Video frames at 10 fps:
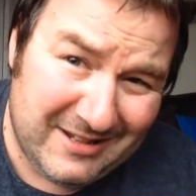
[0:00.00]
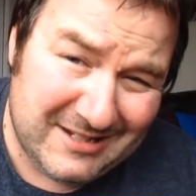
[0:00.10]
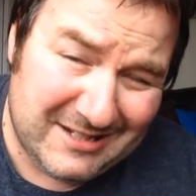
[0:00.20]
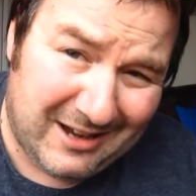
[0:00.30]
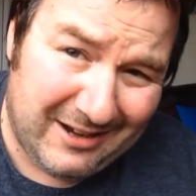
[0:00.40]
they
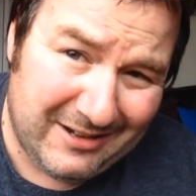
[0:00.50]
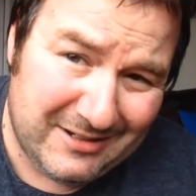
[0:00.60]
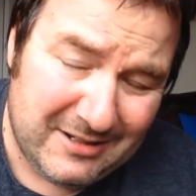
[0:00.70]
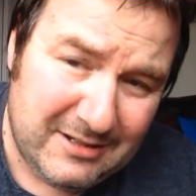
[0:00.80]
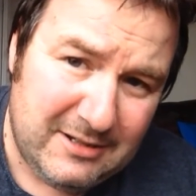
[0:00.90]

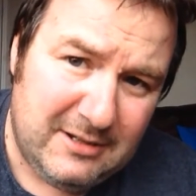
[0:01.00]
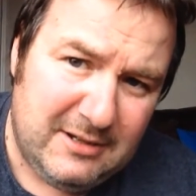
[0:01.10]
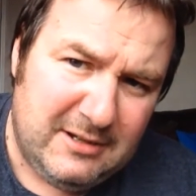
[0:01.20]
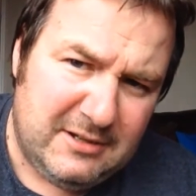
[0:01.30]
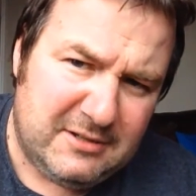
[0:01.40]
decided
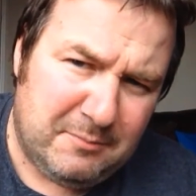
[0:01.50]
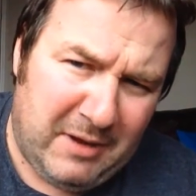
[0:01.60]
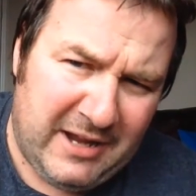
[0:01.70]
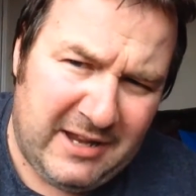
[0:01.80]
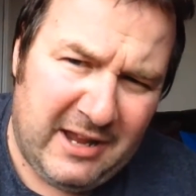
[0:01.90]
to
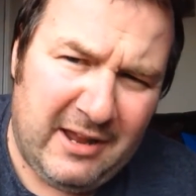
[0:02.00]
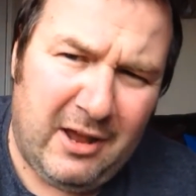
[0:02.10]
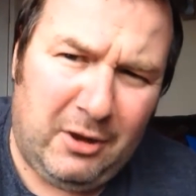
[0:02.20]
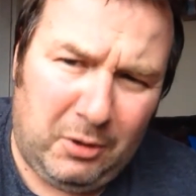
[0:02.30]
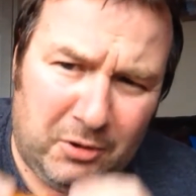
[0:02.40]
make
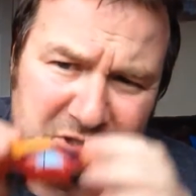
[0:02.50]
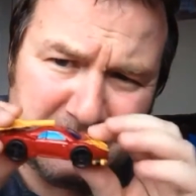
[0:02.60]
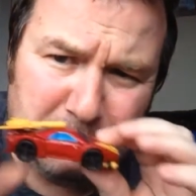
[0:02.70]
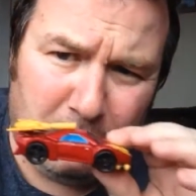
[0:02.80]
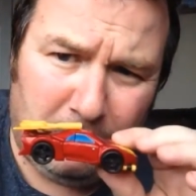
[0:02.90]
it a lot
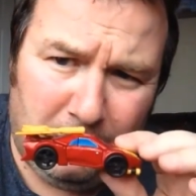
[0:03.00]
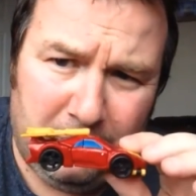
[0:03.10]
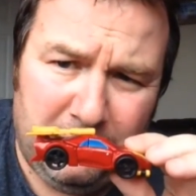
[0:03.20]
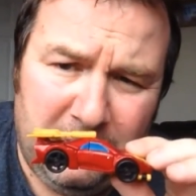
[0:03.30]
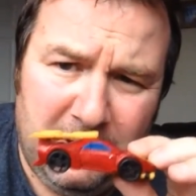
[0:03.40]

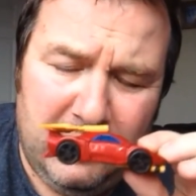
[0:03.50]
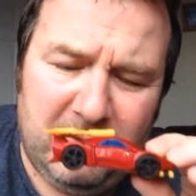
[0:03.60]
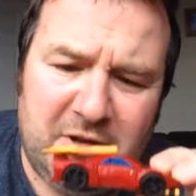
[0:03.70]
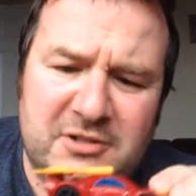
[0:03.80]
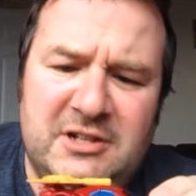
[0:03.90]
smaller,
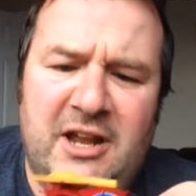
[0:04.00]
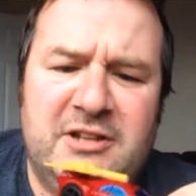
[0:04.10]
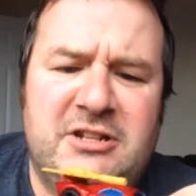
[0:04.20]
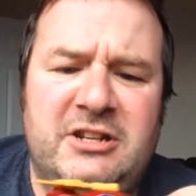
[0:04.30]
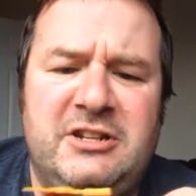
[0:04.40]
because it
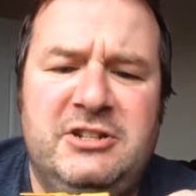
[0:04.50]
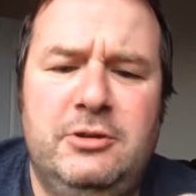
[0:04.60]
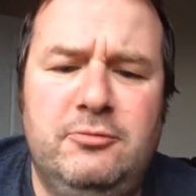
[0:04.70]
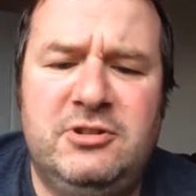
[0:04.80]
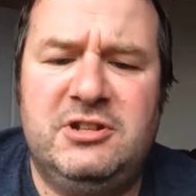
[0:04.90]
actually is
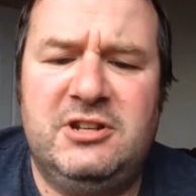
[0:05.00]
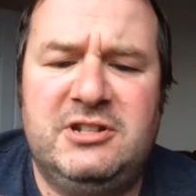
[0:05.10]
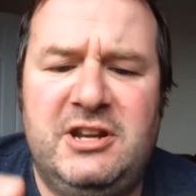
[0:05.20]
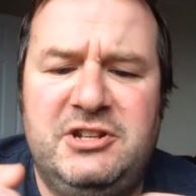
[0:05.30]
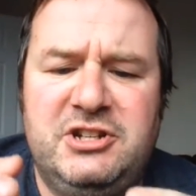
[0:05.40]
used
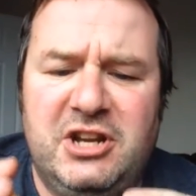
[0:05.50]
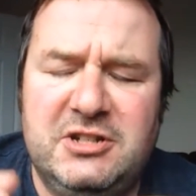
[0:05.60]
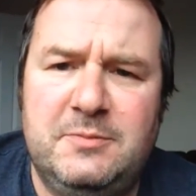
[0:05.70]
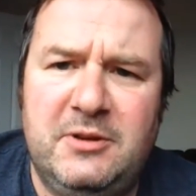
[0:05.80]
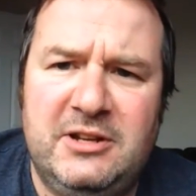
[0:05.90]
as a
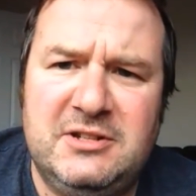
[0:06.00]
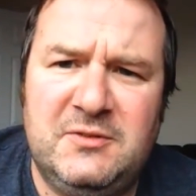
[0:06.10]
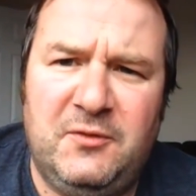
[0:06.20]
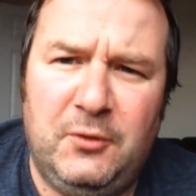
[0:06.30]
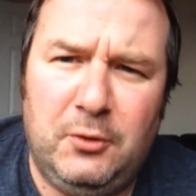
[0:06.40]
chest piece
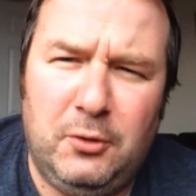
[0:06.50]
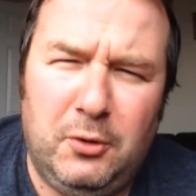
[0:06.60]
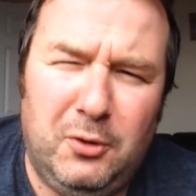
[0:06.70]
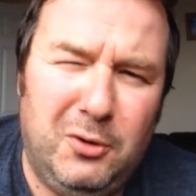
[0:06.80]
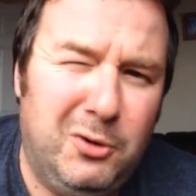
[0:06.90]

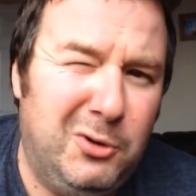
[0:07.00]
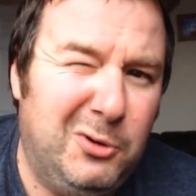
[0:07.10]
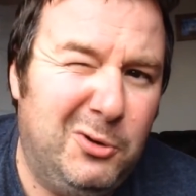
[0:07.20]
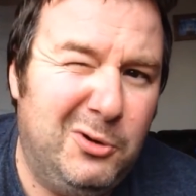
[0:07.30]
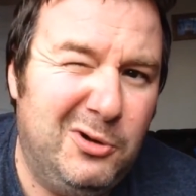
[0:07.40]

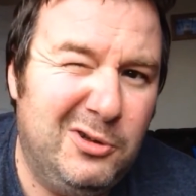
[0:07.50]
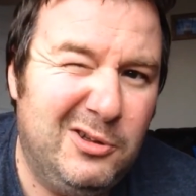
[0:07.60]
for...